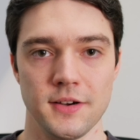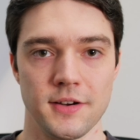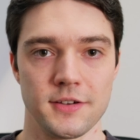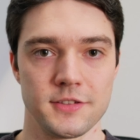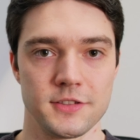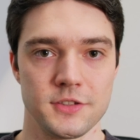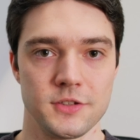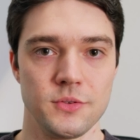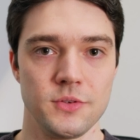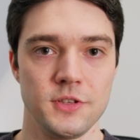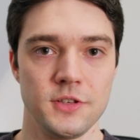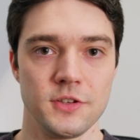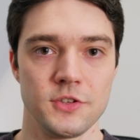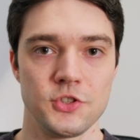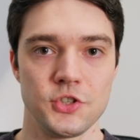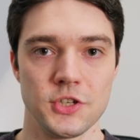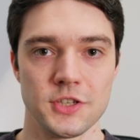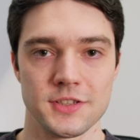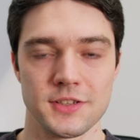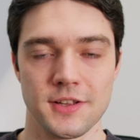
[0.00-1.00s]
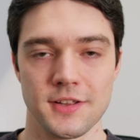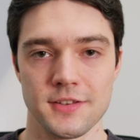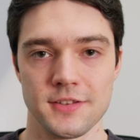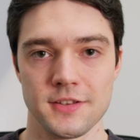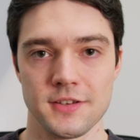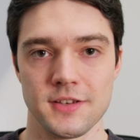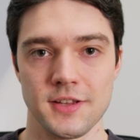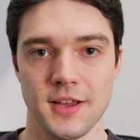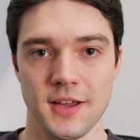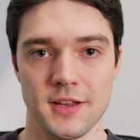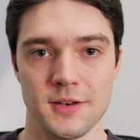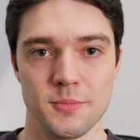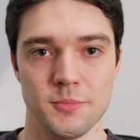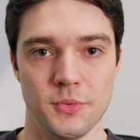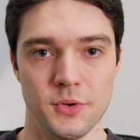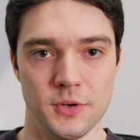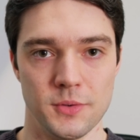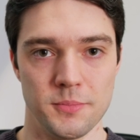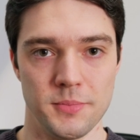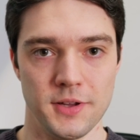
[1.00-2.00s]
Arc Studio just has a tad
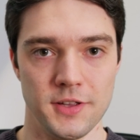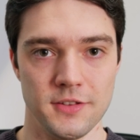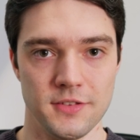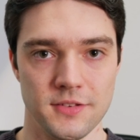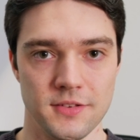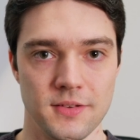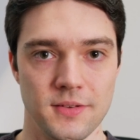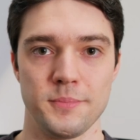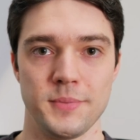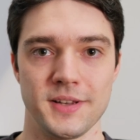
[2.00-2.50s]
more bass.